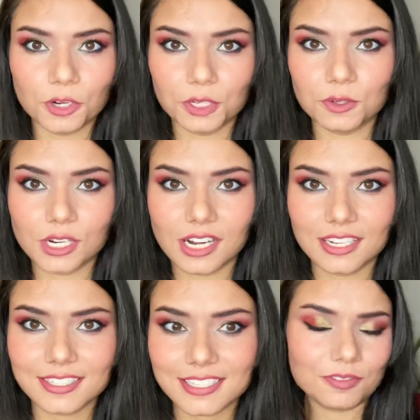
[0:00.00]
new
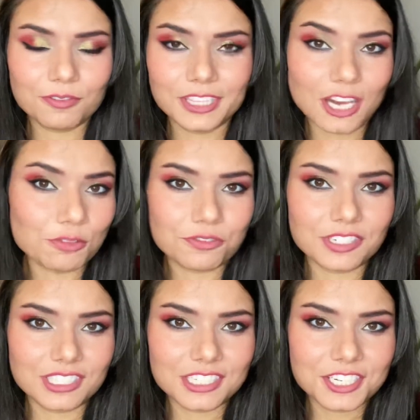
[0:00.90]
cards. Without
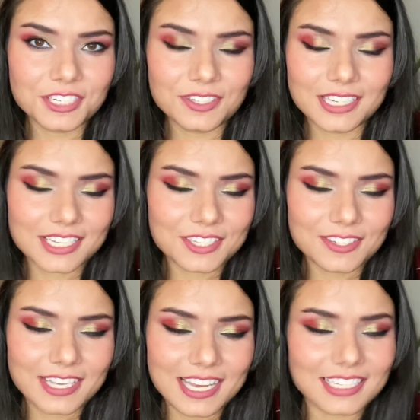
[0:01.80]
further ado, let's
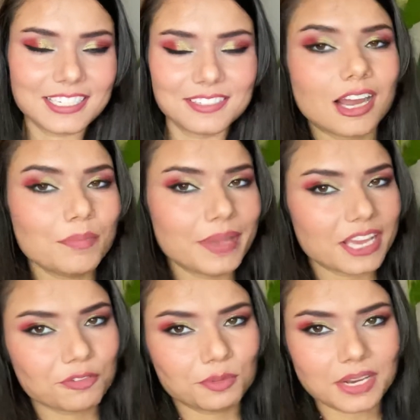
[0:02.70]
do that. I'm
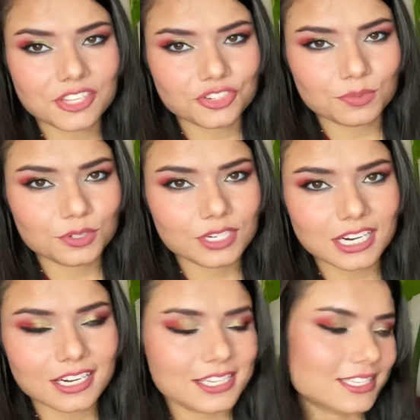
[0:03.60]
back with my jumbo
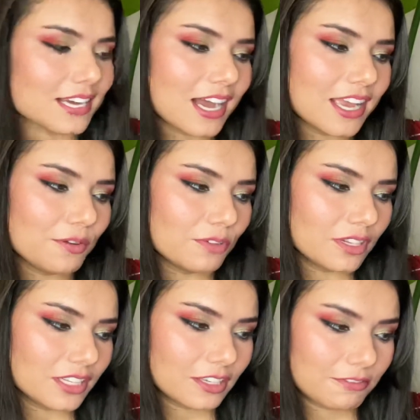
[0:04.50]
cards. I
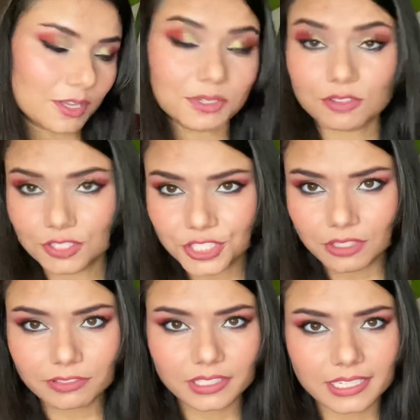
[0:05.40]
will give them a good
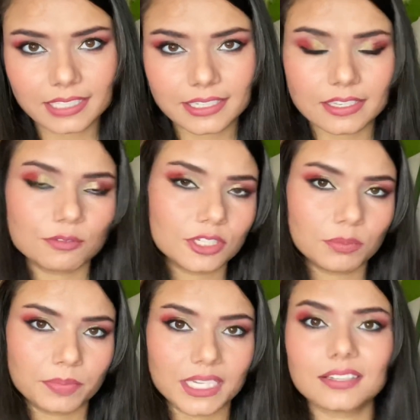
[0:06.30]
shuffle and then we'll
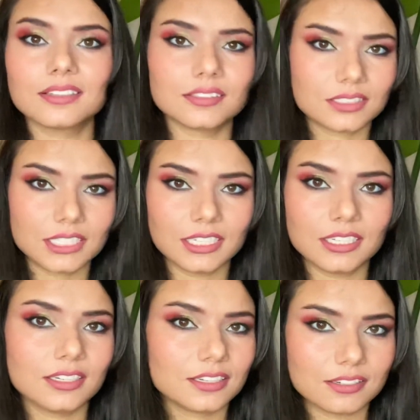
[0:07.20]
pick
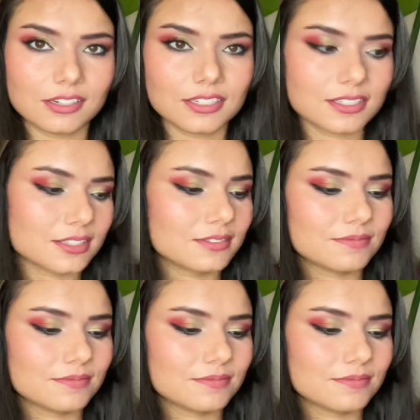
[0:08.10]
4 cards.